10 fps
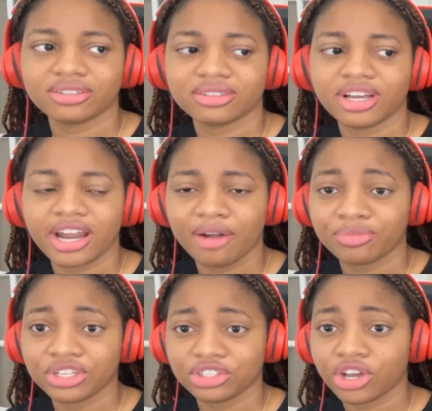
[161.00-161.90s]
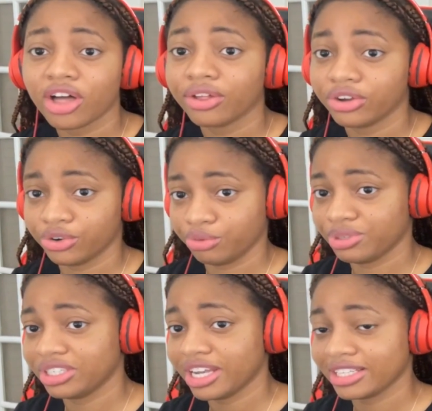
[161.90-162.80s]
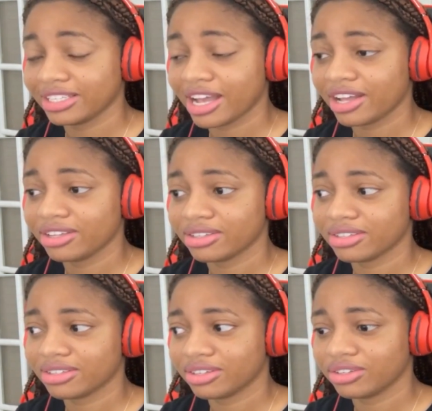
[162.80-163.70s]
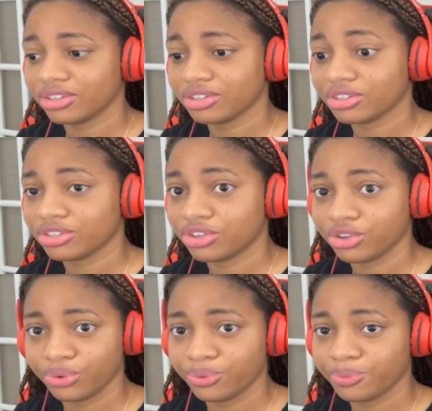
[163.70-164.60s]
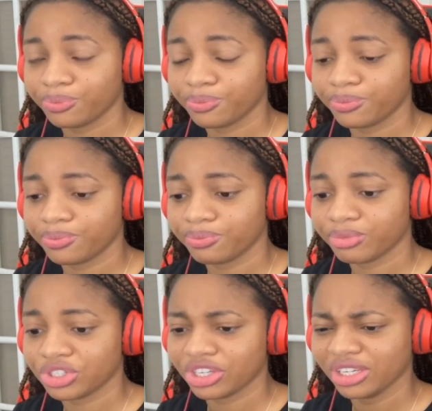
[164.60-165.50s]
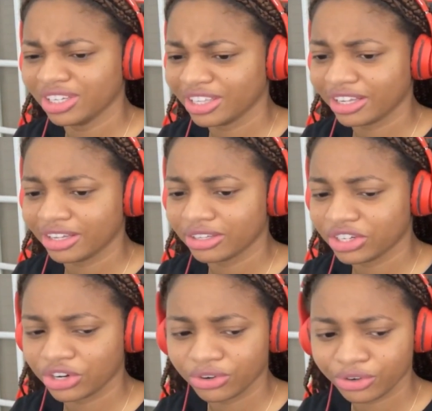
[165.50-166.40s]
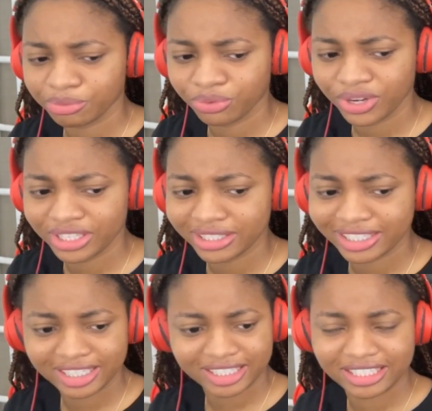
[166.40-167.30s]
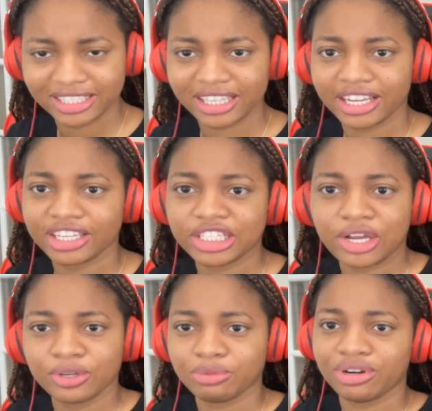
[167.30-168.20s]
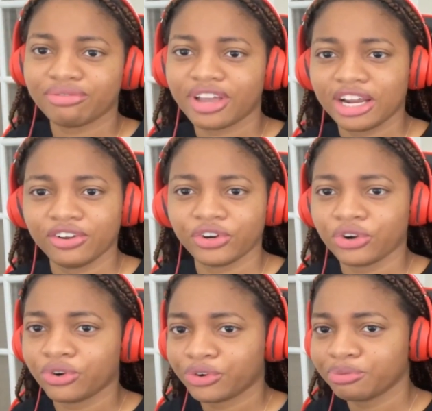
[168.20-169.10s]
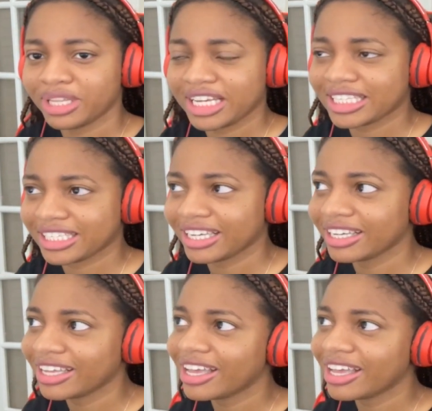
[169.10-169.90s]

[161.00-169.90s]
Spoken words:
adapting to other groups' dance styles, too. Particularly the girl group ones, because he's always been a fan of girl group dancing.